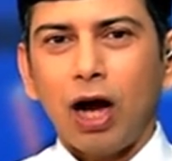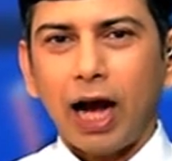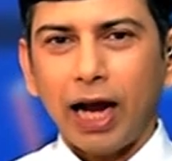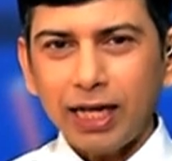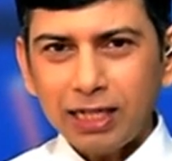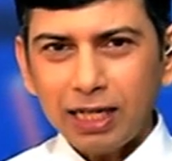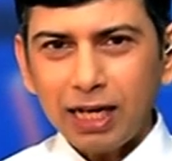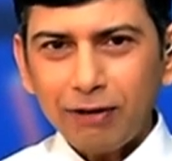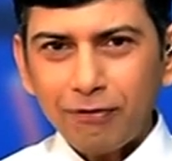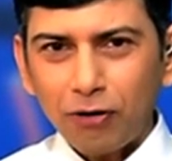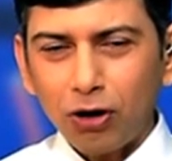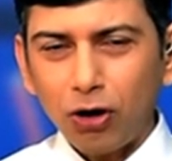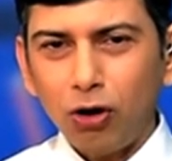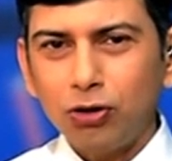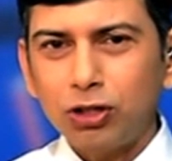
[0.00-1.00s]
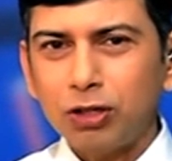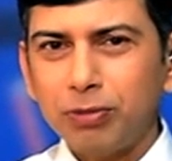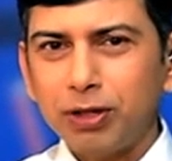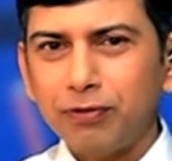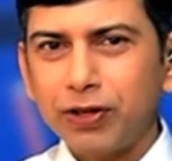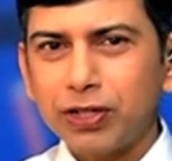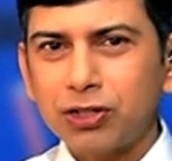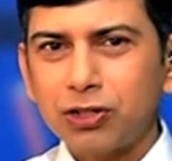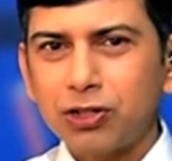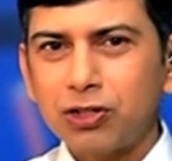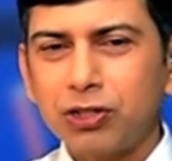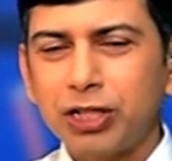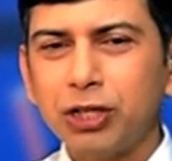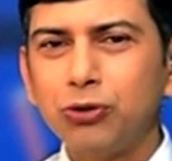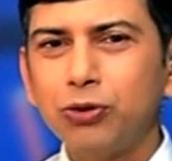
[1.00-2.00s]
Ideally, for long-term
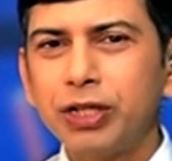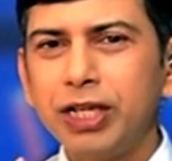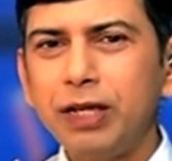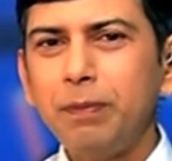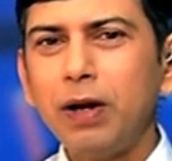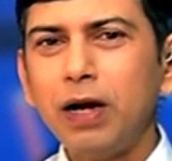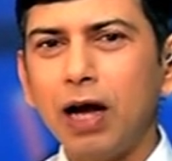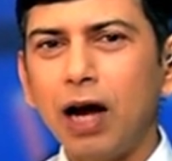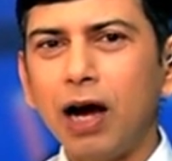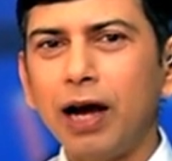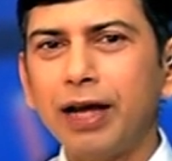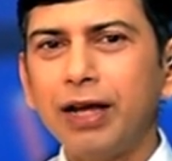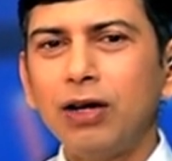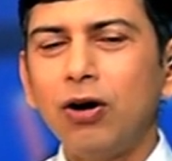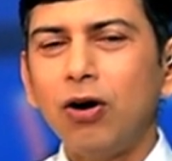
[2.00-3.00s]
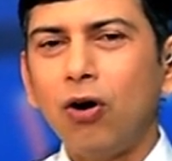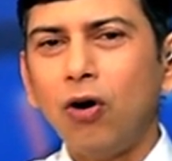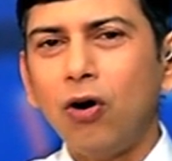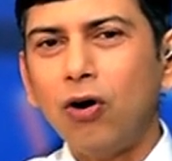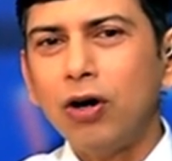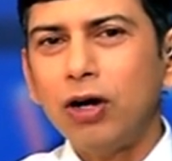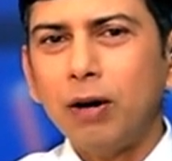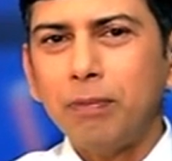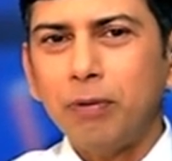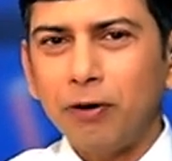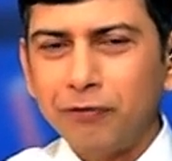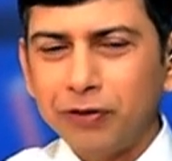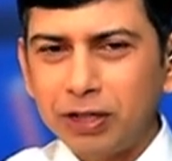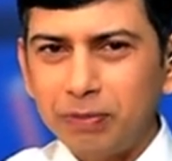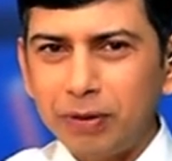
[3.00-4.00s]
investors, they should keep an eye on
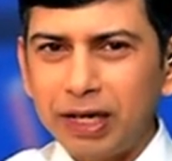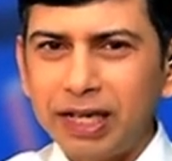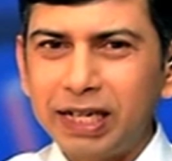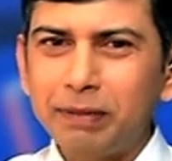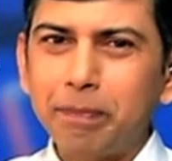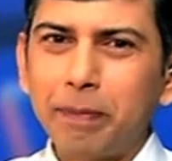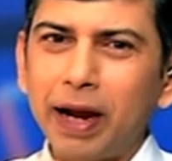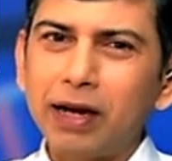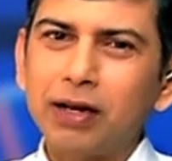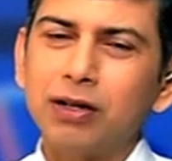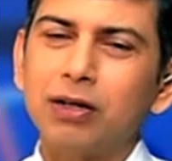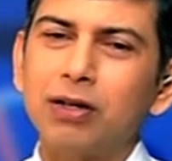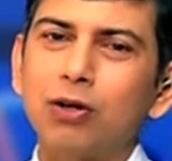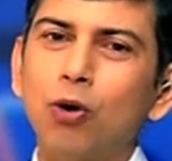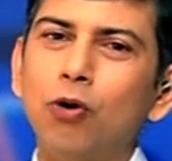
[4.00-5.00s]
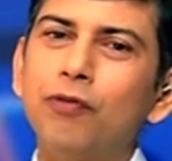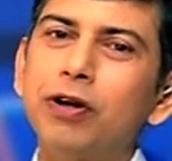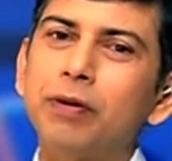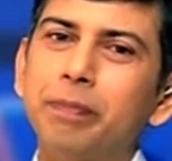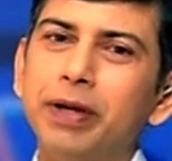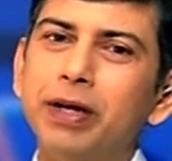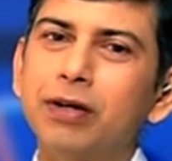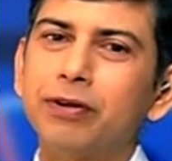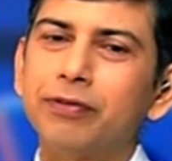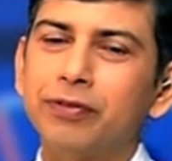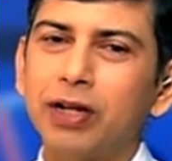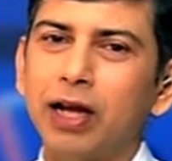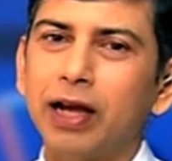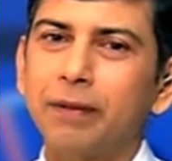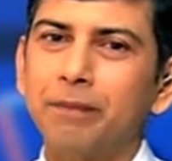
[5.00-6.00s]
profitability pattern over a period of
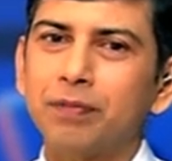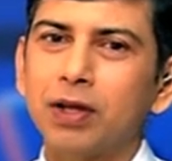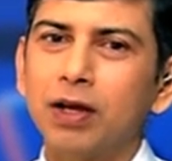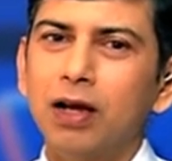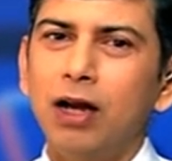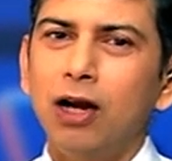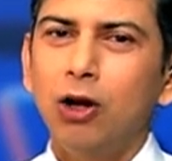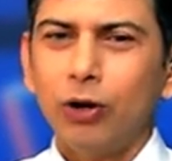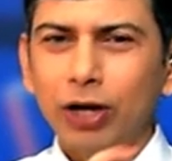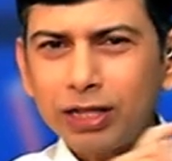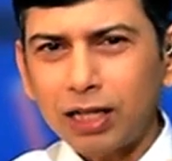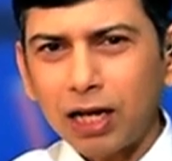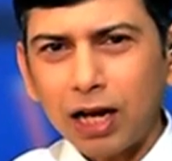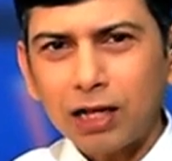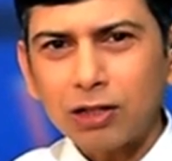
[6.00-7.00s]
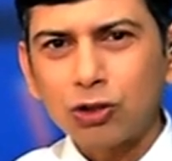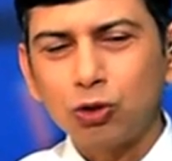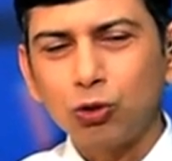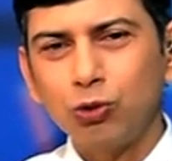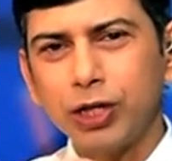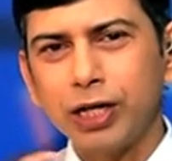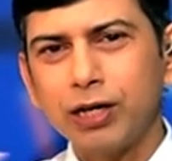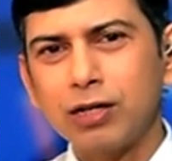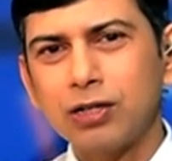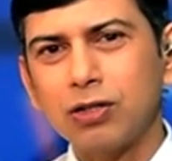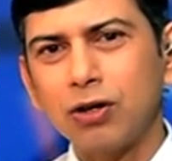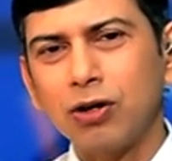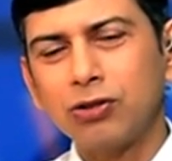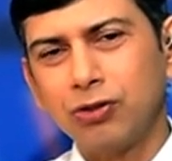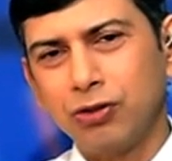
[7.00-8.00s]
time. Look at the last 2 years
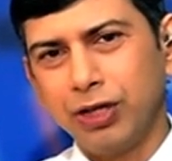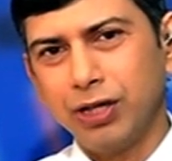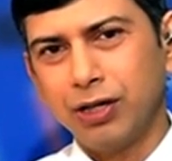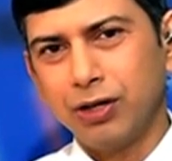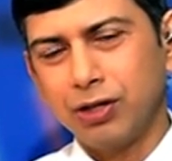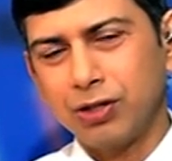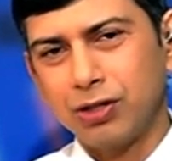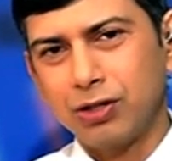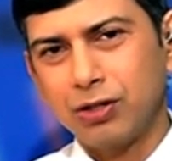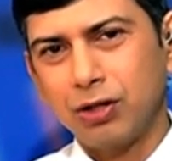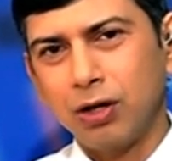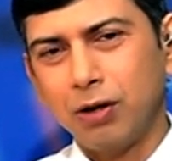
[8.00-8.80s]
or 3 years